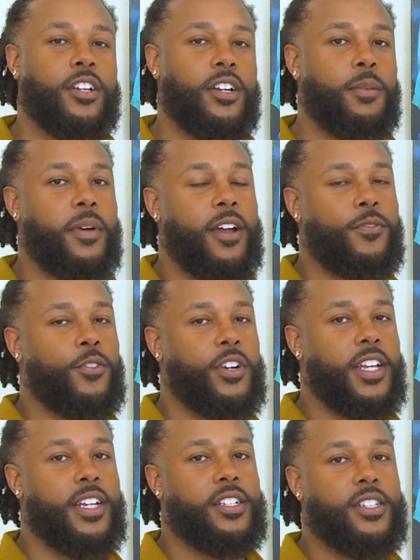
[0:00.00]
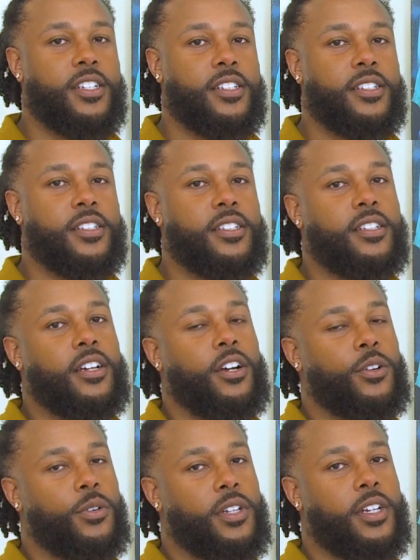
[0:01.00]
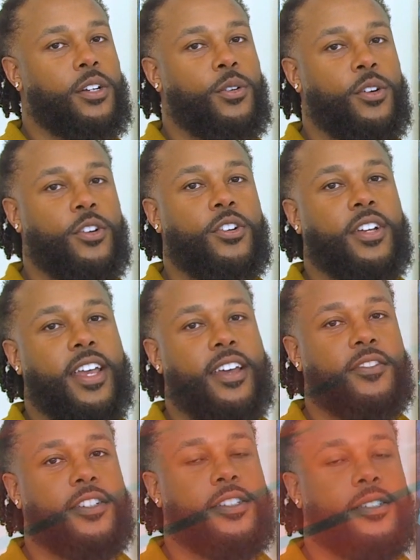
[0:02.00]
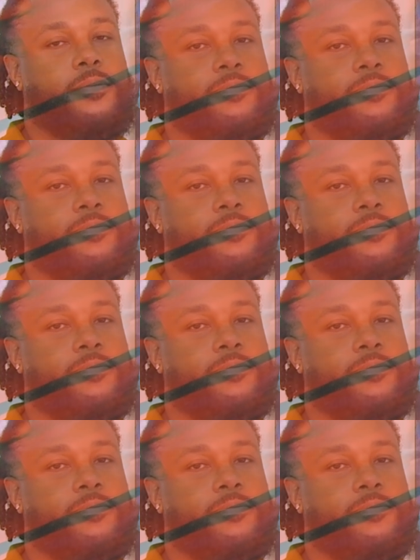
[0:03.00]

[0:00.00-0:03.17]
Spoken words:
30 by 40 inches, acrylic and oil on canvas.